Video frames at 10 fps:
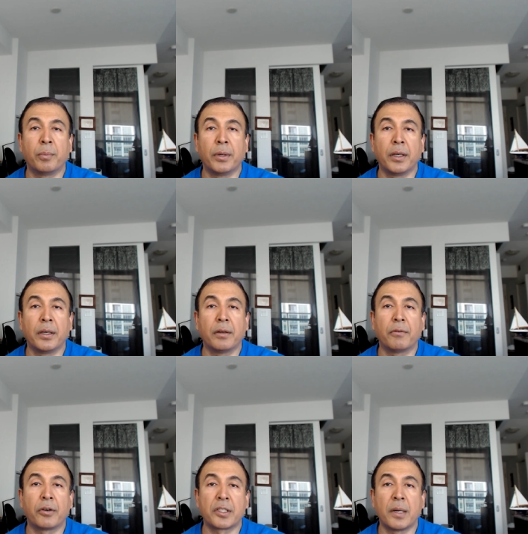be,
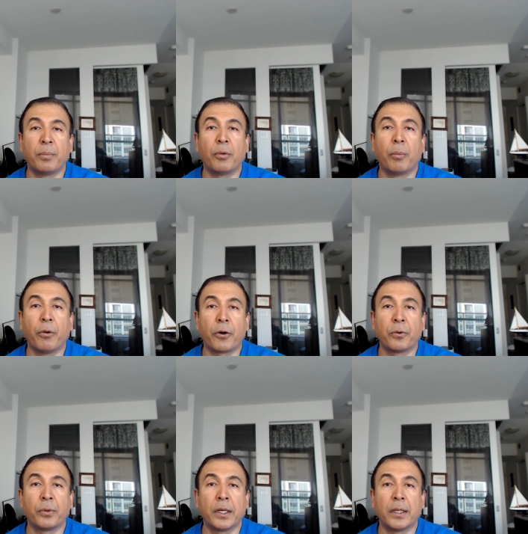for example,
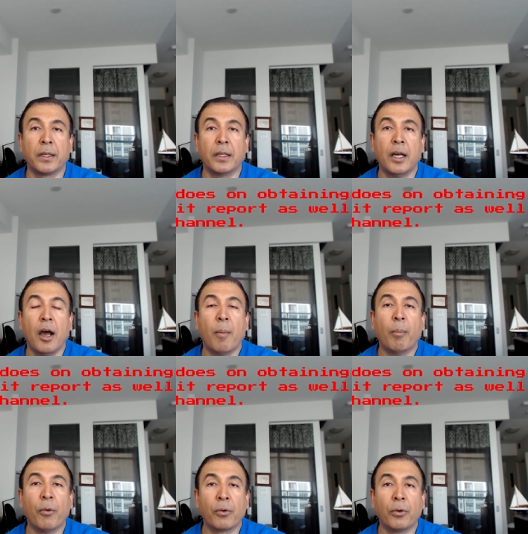BorrowWell,
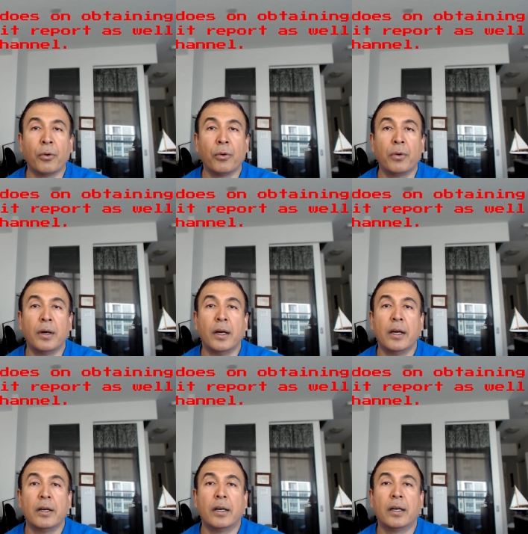MoGo,
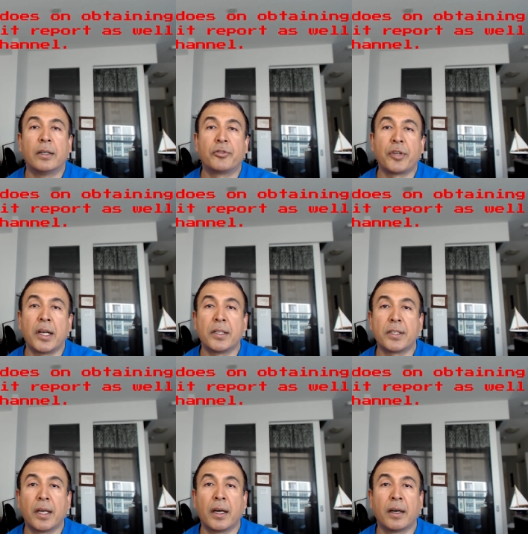
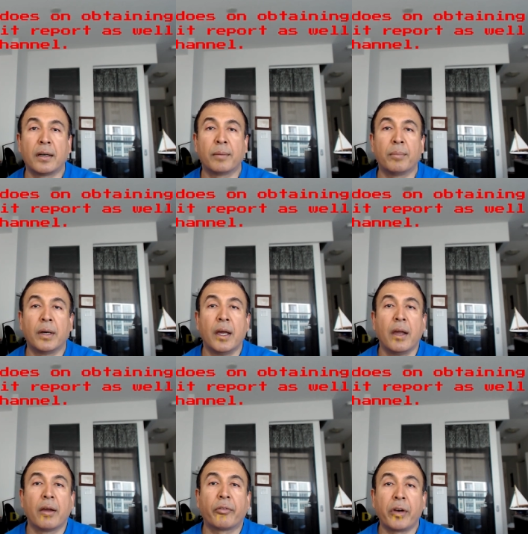
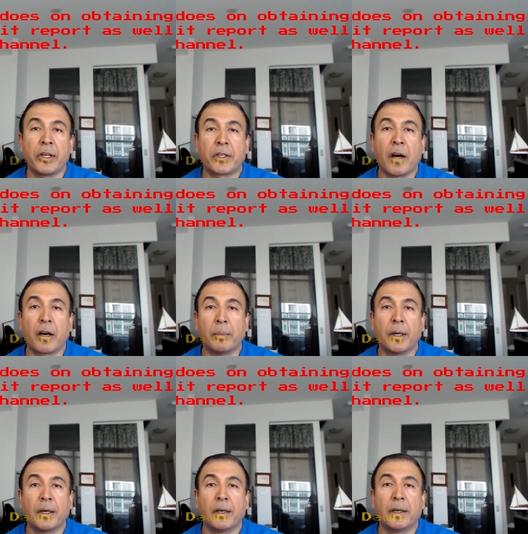Credit
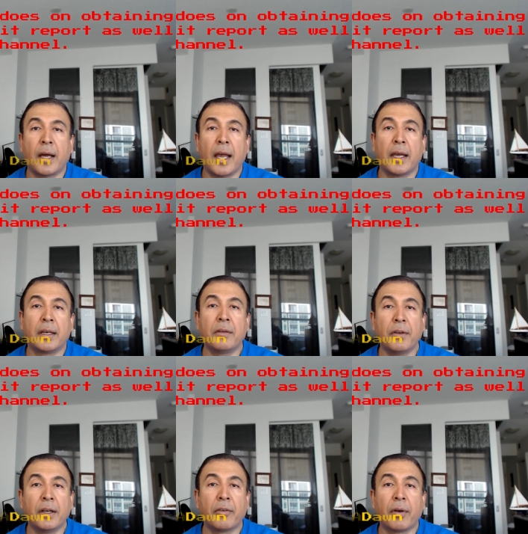Karma, and
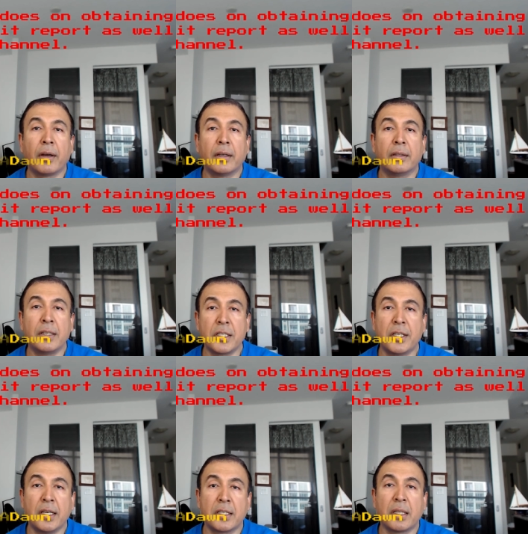even these
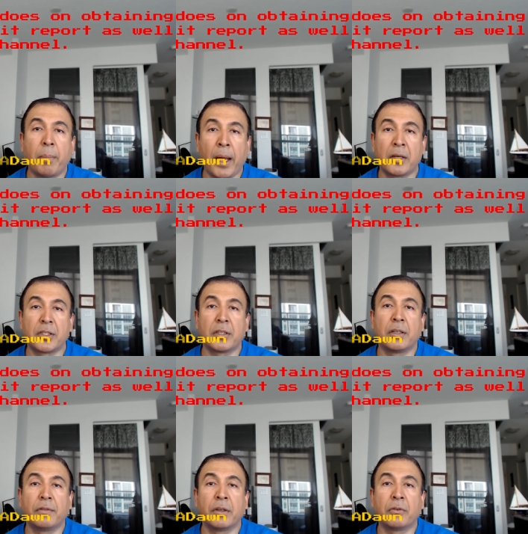days the banks are
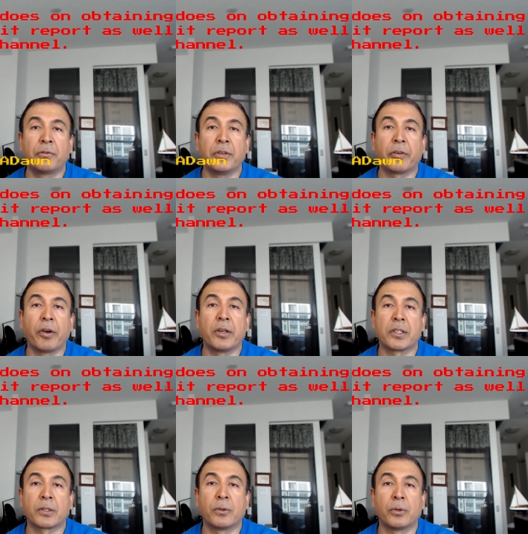giving you free credit
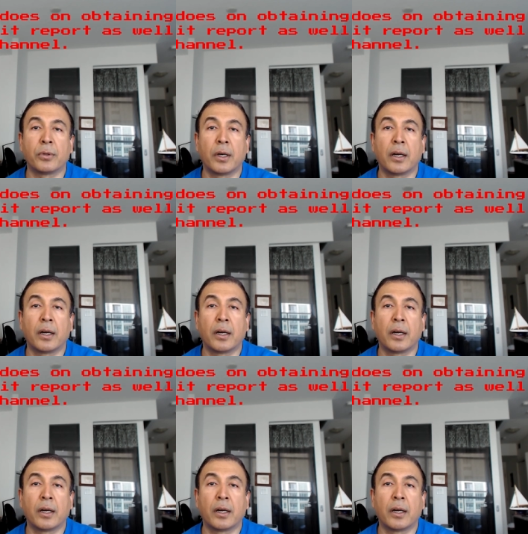score.